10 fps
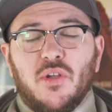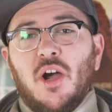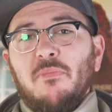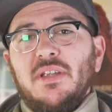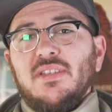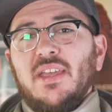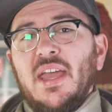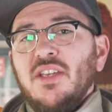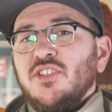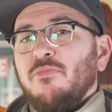Other companies
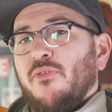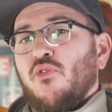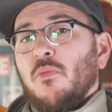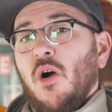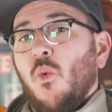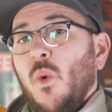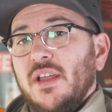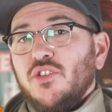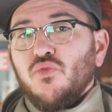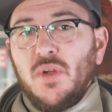occasionally perform a
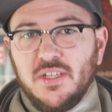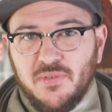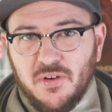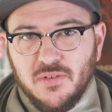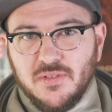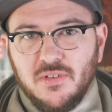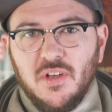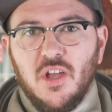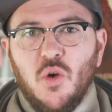wet dress rehearsal,